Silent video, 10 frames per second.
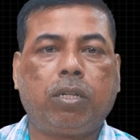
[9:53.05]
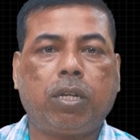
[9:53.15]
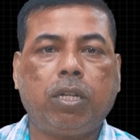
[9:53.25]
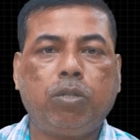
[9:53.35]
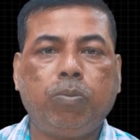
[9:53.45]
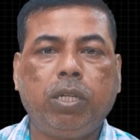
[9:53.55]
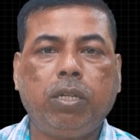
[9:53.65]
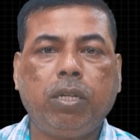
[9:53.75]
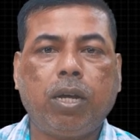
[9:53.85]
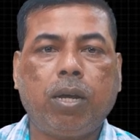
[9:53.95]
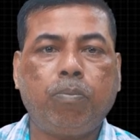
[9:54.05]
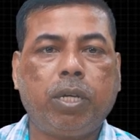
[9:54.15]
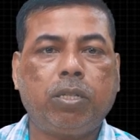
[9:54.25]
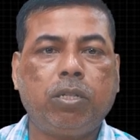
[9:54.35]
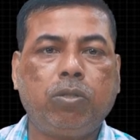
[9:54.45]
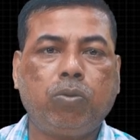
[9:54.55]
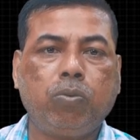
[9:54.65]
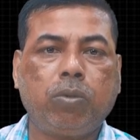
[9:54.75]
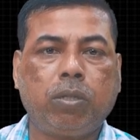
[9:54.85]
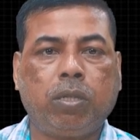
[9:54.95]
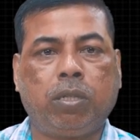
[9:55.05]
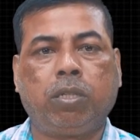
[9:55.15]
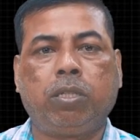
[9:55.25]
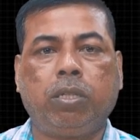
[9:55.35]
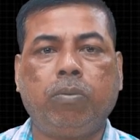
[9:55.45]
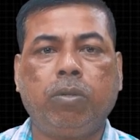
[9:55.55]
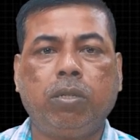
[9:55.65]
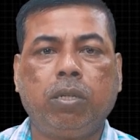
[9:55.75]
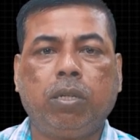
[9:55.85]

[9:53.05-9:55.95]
transmitting a message to receiver.